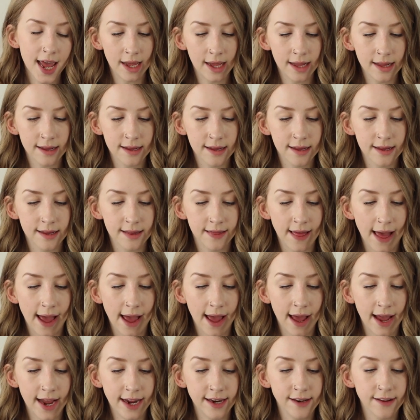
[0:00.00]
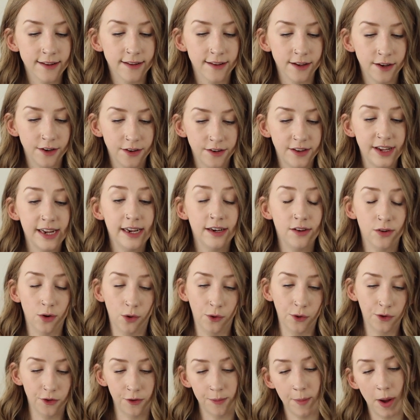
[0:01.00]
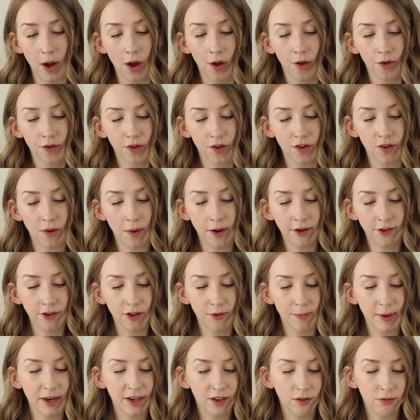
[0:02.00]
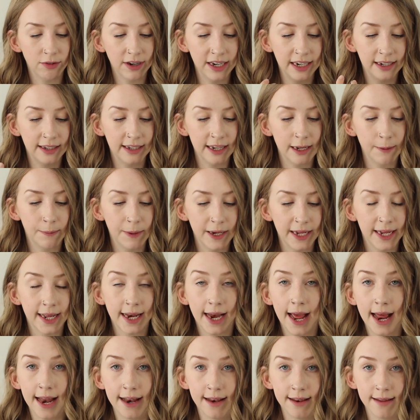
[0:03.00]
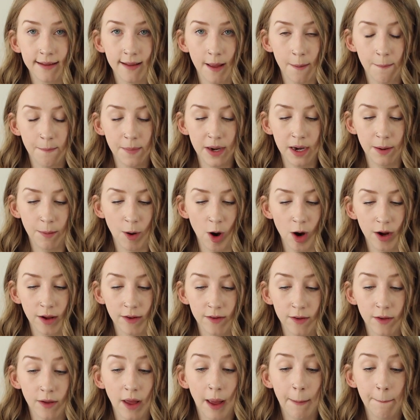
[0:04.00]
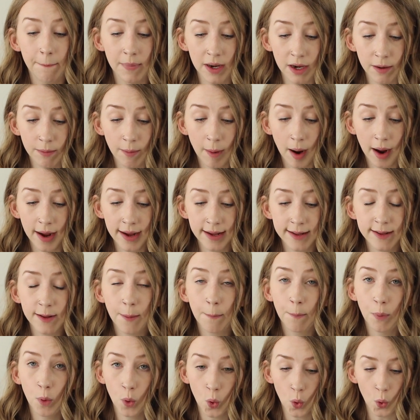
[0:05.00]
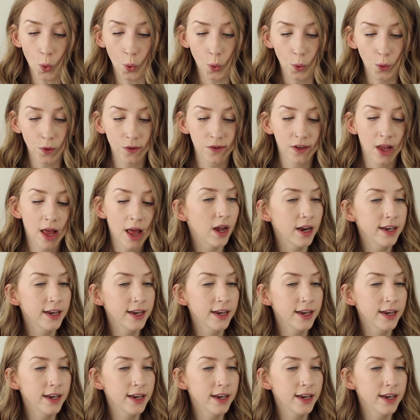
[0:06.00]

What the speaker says: It's their instant detox mask, so it's just meant to really deeply cleanse and minimize pores.